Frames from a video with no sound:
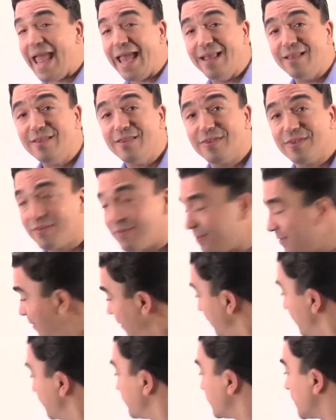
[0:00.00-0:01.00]

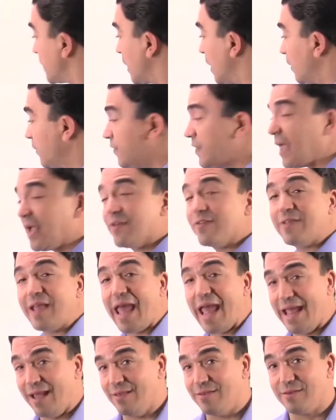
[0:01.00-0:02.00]
eighths, six
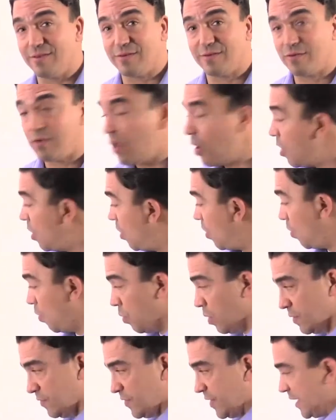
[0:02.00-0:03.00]
eighths.
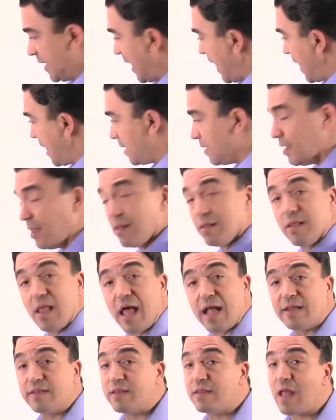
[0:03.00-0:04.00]
Once again,
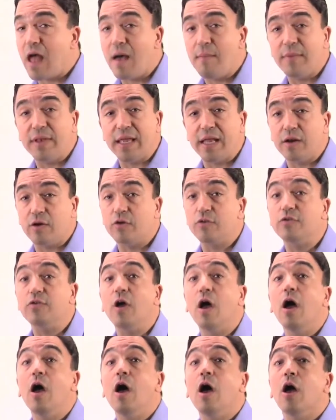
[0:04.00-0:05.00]
like
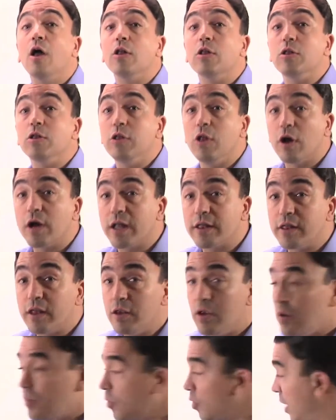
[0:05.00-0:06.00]
denominators, look at the
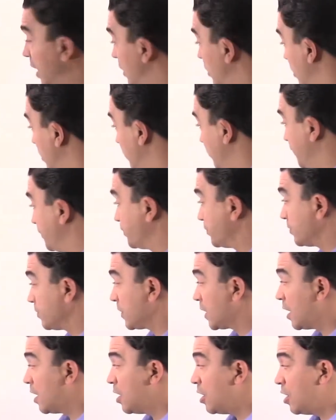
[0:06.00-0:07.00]
numerator.
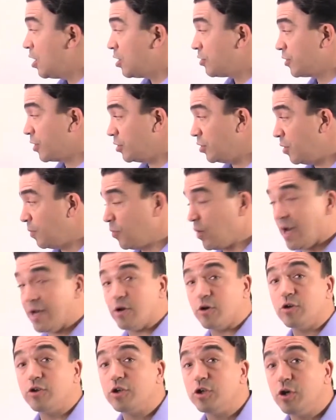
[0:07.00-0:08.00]
The
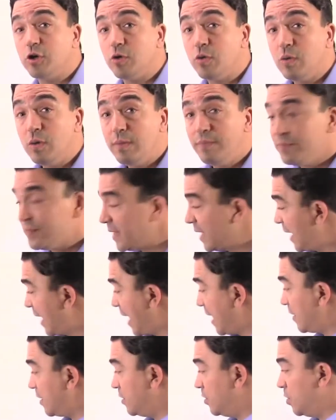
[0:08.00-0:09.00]
numerator 2
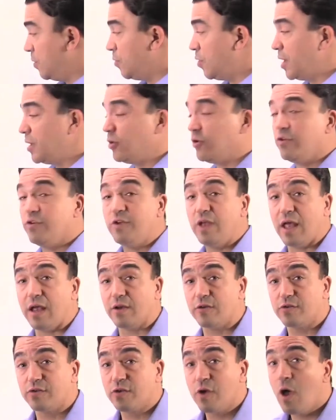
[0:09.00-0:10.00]
and the numerator
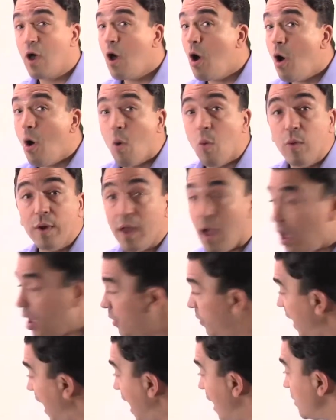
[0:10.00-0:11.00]
6. We
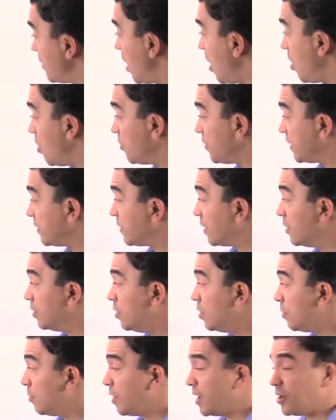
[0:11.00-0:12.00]
all know that the
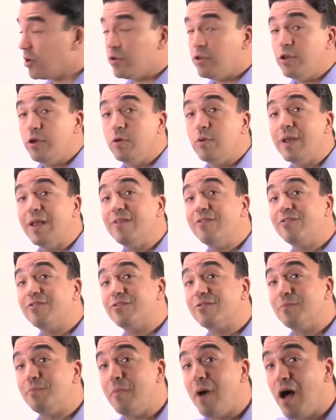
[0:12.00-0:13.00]
numerator 2 is
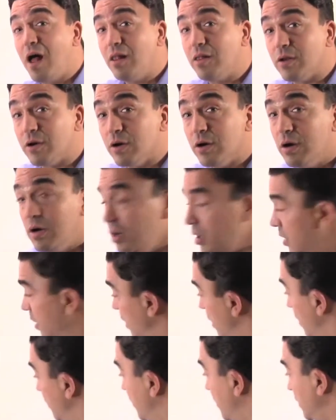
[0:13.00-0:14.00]
smaller
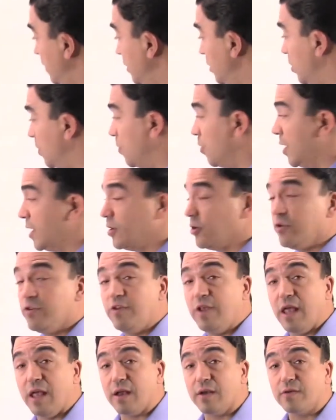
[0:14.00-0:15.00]
than the numerator
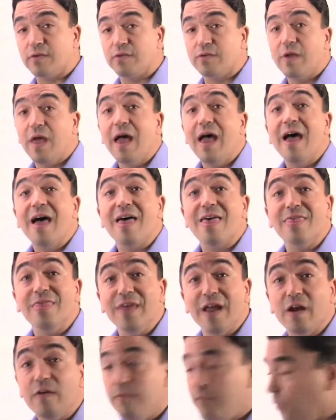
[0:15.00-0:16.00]
6.
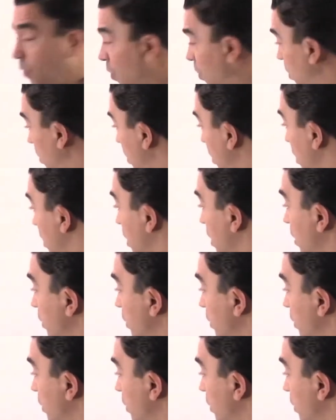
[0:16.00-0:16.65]
Therefore,